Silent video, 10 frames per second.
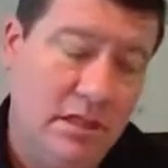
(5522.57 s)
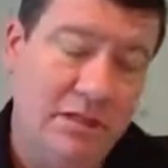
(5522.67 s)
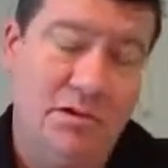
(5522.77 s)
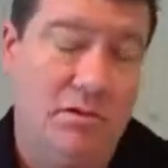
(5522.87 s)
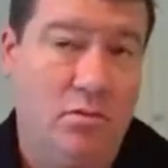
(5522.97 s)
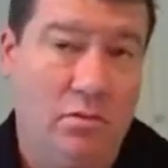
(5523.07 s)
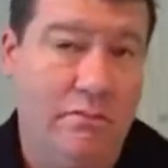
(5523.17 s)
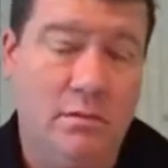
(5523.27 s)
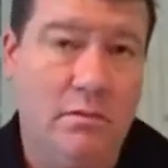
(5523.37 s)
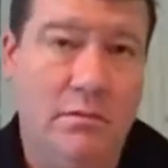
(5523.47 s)
they just were.
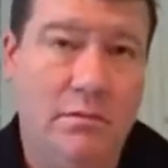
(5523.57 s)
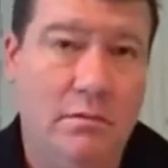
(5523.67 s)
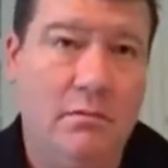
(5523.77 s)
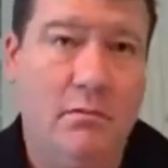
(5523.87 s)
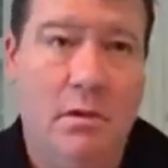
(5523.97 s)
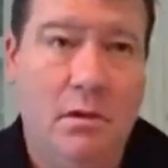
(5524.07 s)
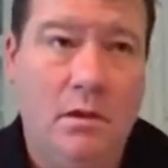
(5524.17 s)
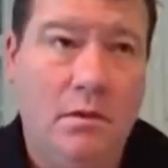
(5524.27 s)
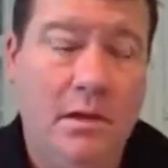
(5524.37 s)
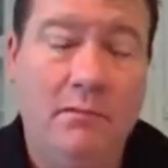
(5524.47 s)

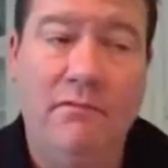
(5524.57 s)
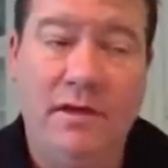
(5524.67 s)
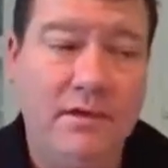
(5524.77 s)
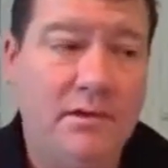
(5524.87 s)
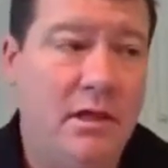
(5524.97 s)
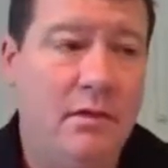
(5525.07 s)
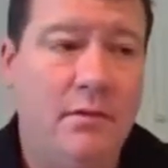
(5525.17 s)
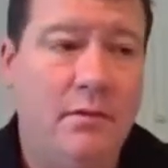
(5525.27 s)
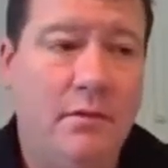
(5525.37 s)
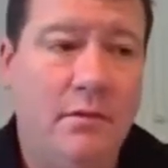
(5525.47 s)
they were very
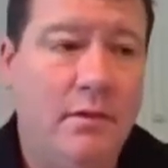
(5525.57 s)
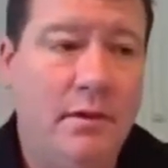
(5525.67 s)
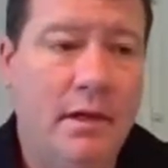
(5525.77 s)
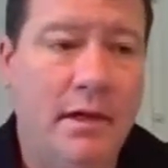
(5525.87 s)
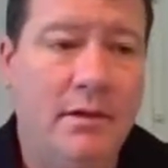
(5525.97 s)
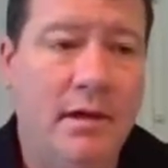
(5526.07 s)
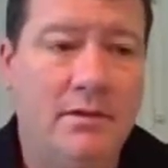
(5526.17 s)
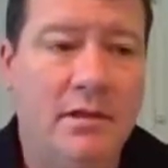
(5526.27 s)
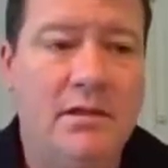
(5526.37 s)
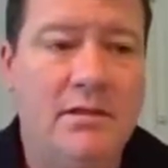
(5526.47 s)
skilled at,
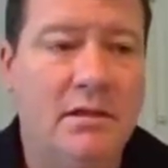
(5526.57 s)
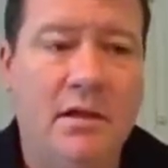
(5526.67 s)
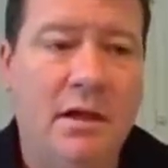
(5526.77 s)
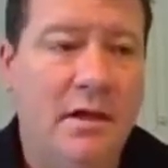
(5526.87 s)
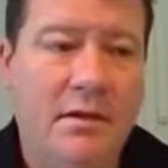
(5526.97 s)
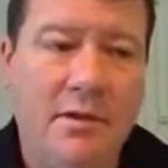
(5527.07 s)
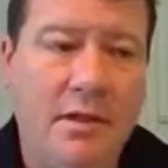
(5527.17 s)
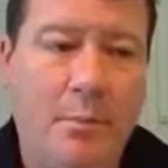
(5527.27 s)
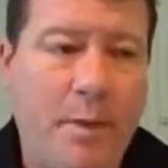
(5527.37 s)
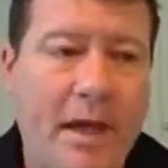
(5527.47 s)
at this. And
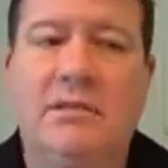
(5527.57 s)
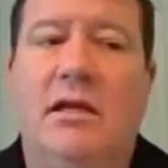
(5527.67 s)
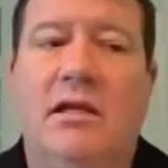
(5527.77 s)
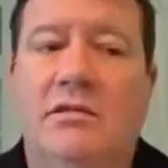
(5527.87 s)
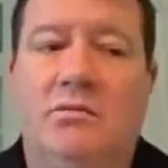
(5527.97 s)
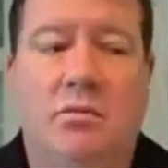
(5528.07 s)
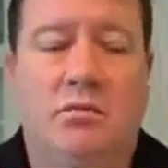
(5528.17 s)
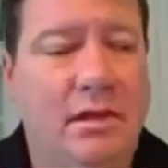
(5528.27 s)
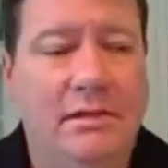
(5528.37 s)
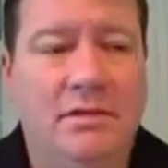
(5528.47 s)
the Pakistanis were,
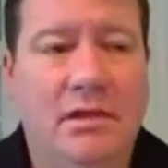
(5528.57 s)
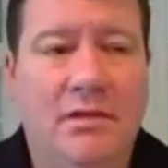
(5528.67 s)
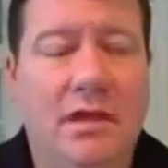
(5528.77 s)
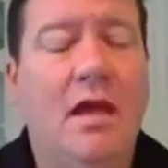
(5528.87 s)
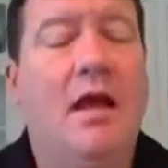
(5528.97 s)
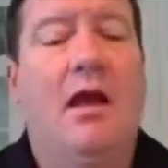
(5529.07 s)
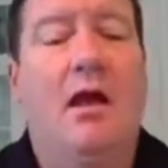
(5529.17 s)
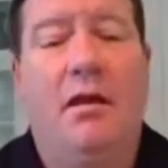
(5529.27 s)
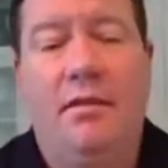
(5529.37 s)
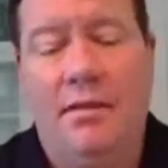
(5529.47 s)
like I said, they
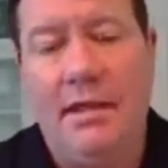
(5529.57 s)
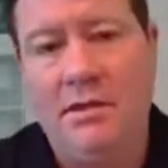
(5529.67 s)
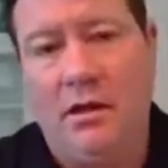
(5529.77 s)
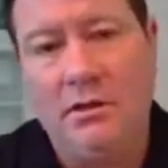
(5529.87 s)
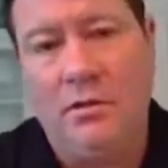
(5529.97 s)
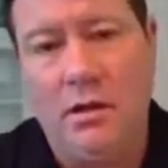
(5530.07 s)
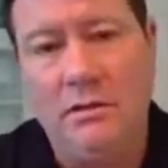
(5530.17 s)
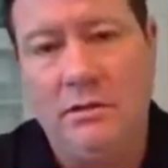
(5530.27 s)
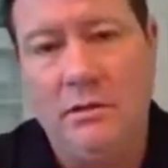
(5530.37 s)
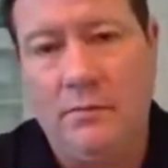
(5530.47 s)
they talked to
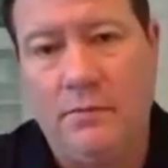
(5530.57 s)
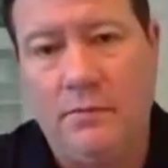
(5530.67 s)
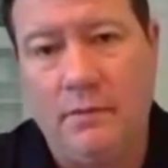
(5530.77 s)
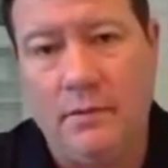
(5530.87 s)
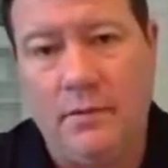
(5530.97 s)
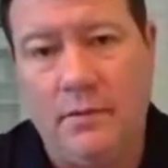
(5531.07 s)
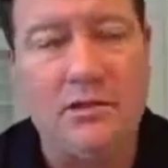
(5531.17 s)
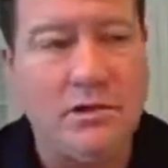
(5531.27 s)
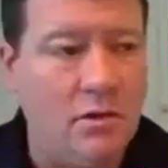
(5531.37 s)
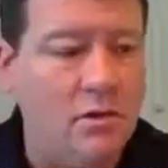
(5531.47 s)
us. They
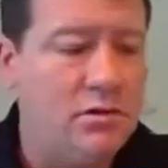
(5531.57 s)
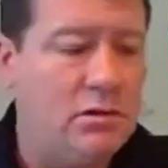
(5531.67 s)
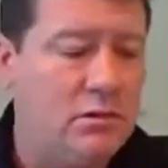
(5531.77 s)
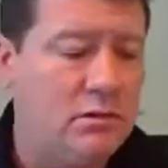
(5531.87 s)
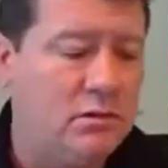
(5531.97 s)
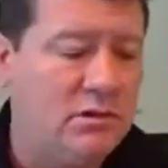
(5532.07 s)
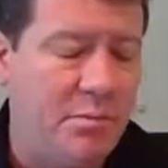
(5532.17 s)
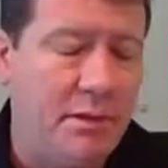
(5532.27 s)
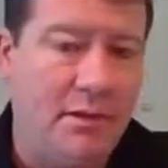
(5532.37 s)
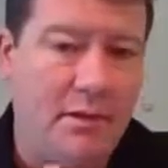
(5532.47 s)
chose to
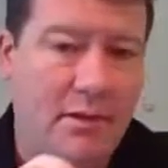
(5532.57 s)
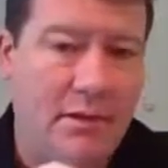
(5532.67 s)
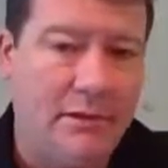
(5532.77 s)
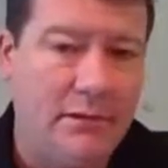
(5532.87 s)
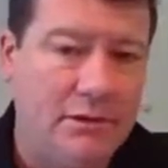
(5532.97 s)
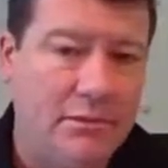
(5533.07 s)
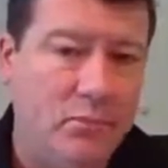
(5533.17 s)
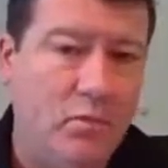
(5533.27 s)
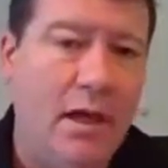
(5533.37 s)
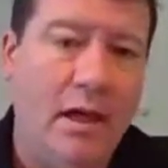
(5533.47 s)
speak English.
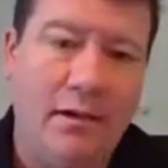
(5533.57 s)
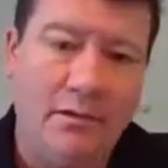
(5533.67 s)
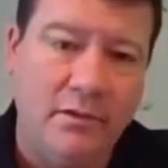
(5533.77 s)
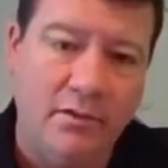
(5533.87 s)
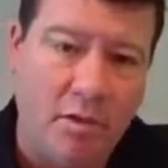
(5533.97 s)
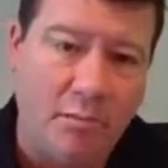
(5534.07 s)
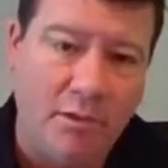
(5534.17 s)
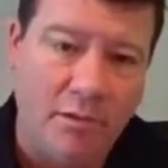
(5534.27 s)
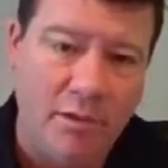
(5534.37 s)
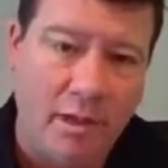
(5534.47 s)
We had
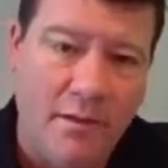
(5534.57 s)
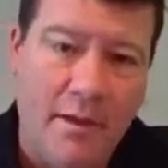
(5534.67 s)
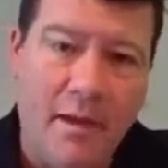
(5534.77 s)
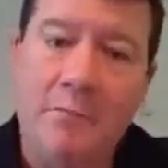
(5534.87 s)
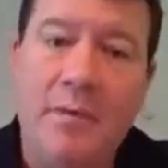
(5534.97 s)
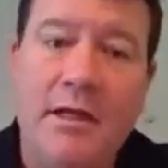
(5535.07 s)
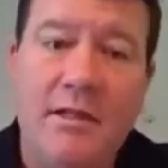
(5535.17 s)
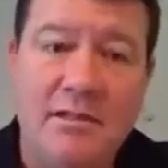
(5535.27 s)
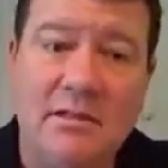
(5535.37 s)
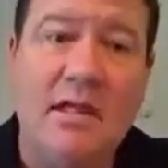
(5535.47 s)
interpreters
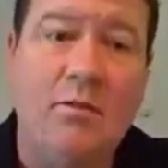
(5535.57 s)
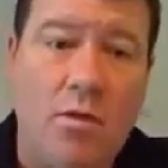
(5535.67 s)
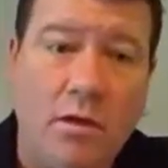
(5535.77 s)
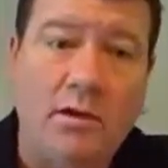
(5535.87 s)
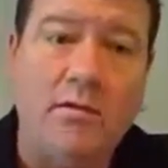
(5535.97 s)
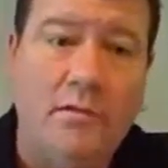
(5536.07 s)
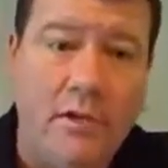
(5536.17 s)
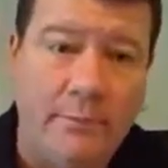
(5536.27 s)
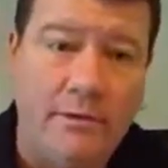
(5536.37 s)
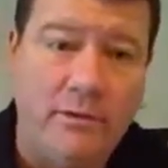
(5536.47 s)
because they wanted to
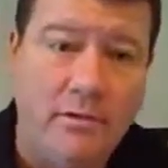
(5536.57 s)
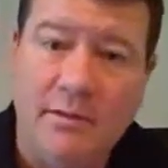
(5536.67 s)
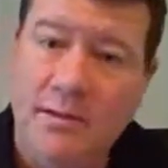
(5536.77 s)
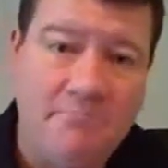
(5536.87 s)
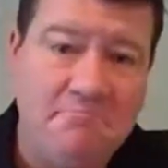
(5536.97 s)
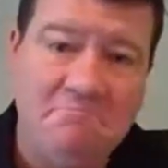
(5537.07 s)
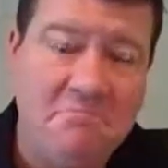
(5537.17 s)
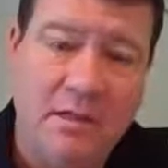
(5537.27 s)
demonstrate that